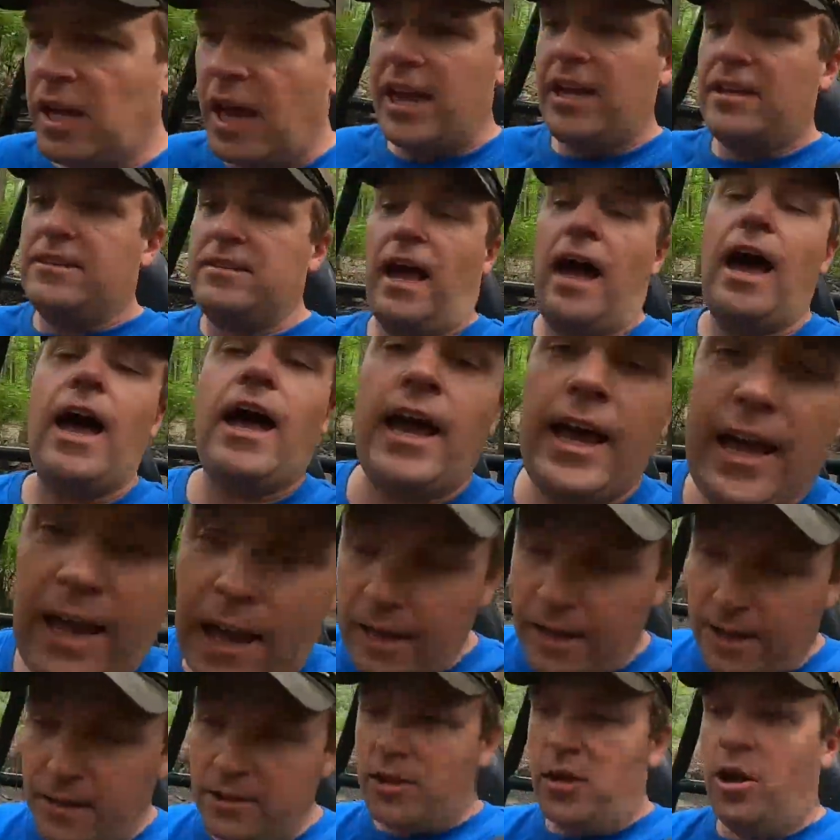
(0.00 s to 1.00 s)
has high
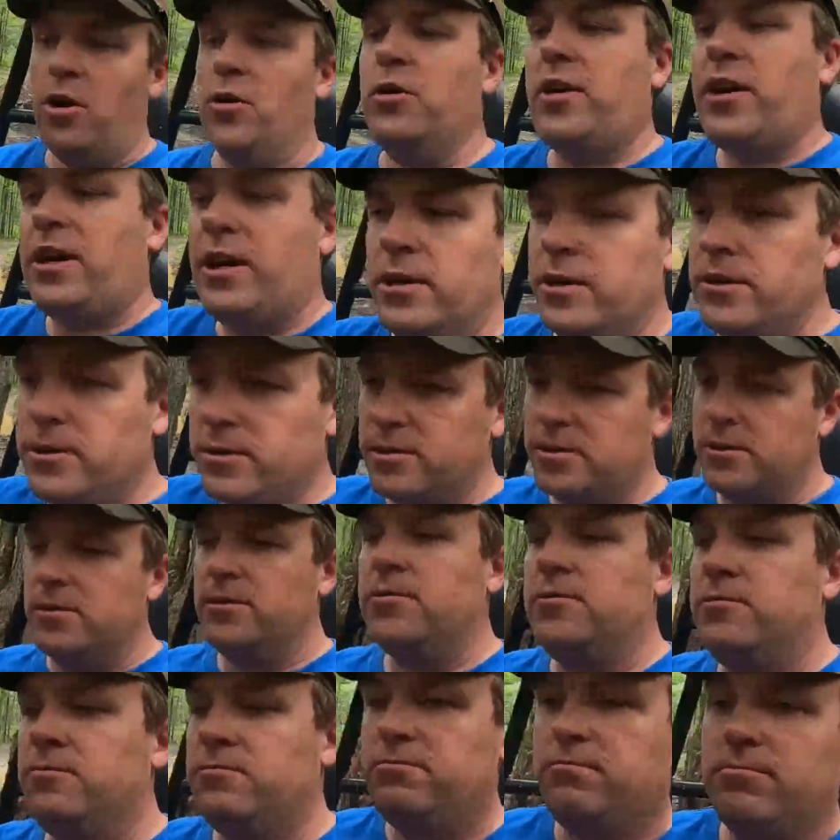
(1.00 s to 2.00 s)
and low gears.
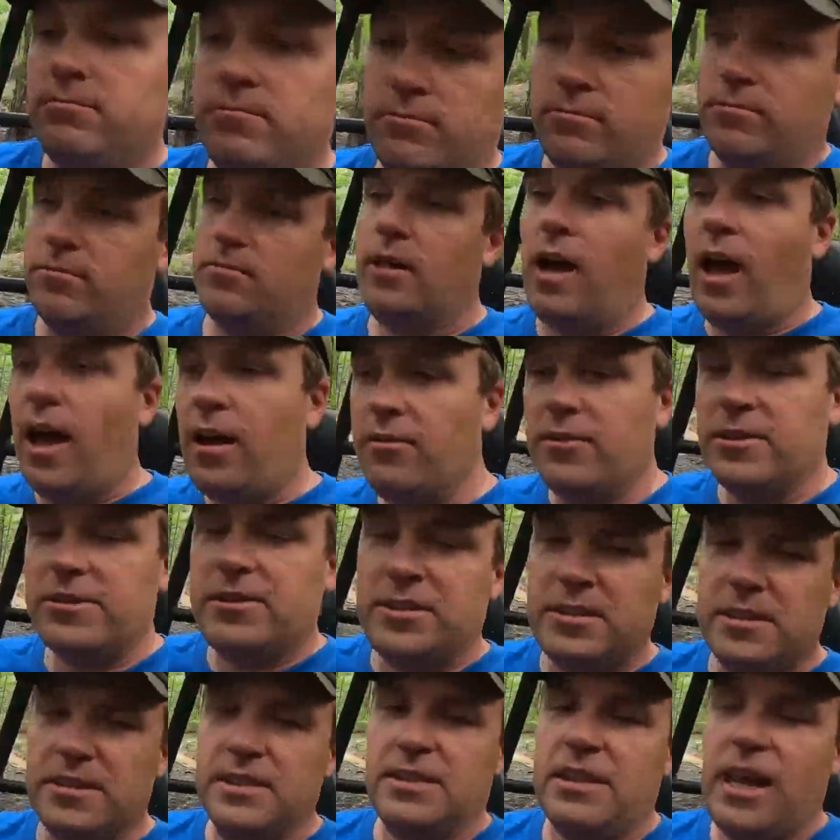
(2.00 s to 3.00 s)

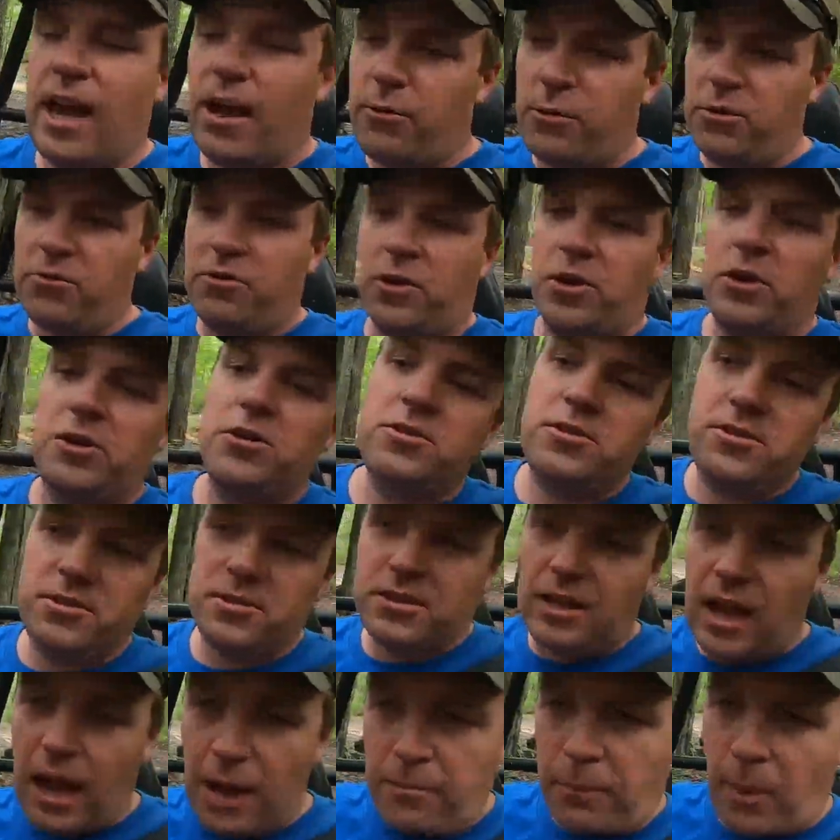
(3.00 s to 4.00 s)
Obviously it's got reverse,
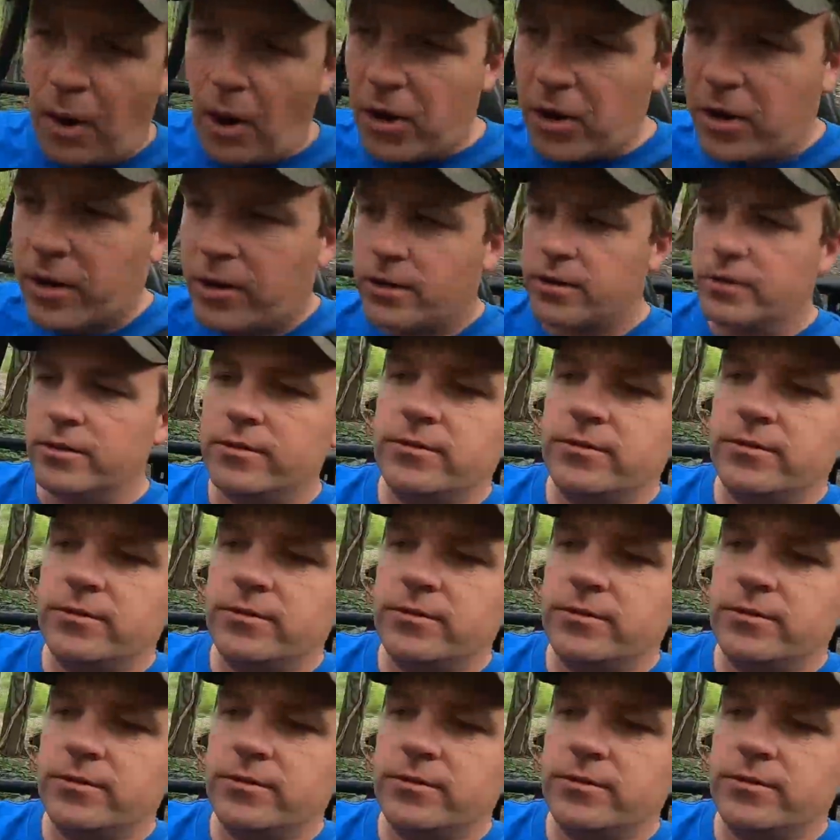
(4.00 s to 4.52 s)
it's got park.